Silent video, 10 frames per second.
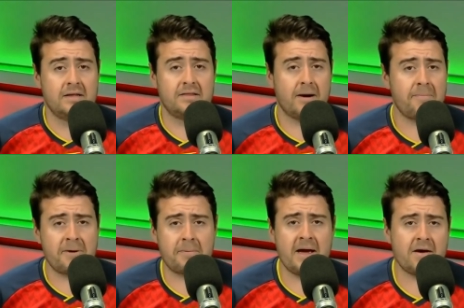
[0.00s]
They're up
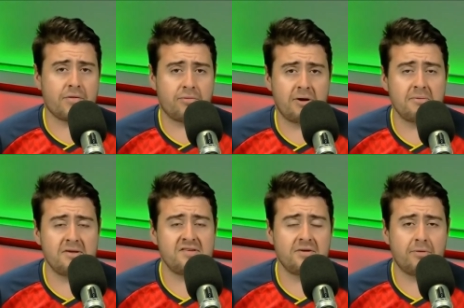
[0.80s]
and about, three
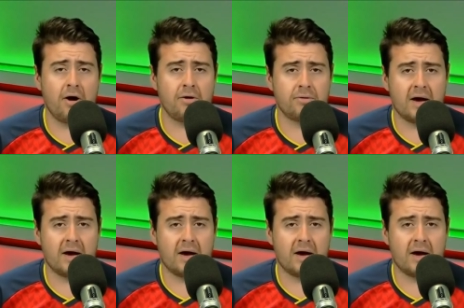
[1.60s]
wins in a row.